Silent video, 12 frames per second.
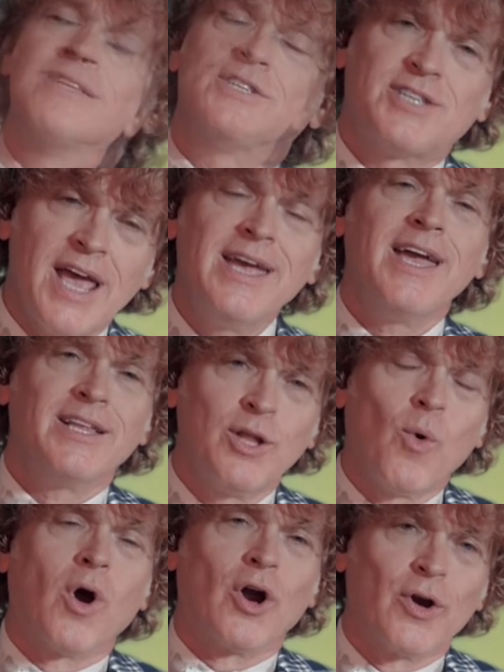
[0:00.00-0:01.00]
saying the
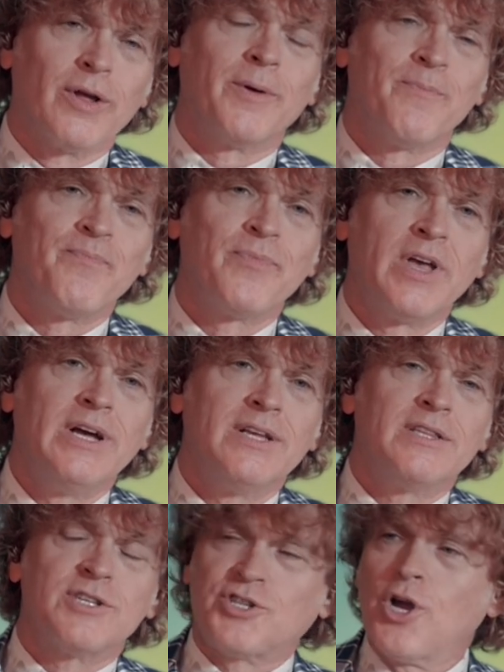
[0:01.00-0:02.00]
word yes.
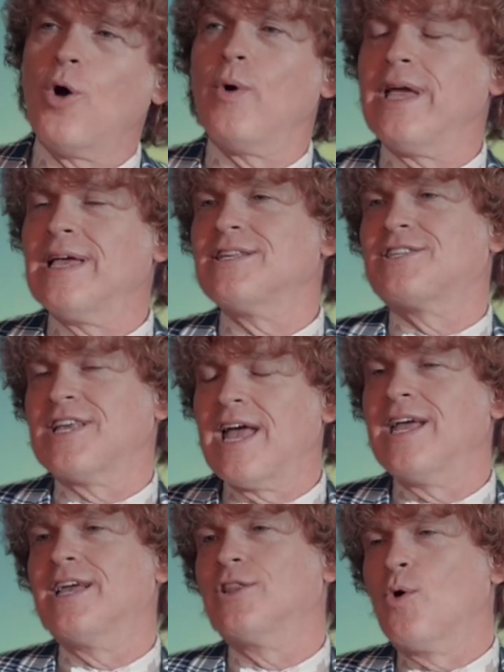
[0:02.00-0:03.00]
the sowing is
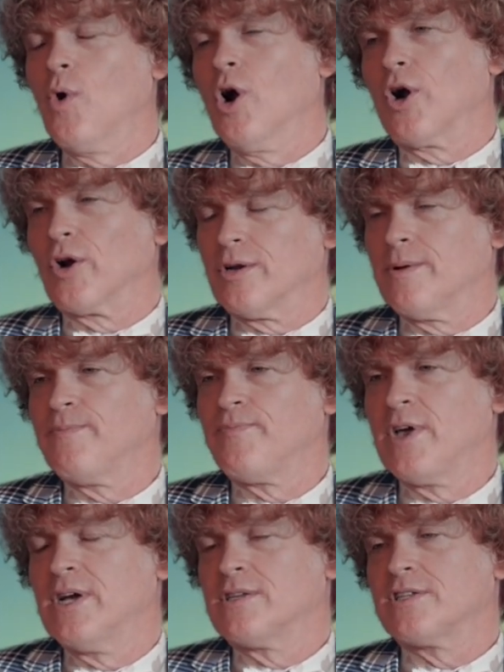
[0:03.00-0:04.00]
saying the word
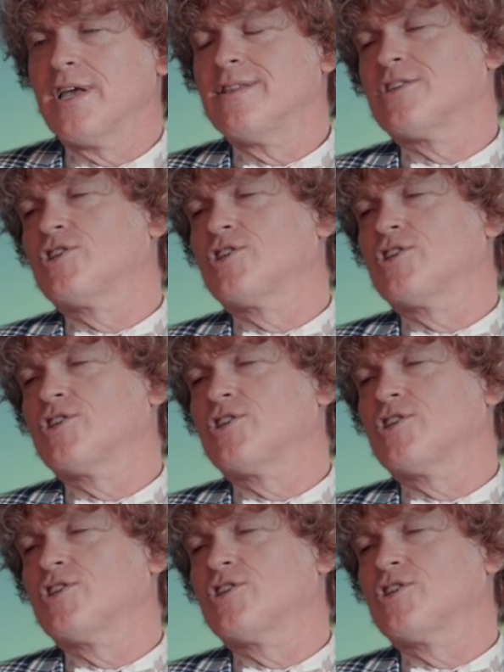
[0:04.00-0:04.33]
say the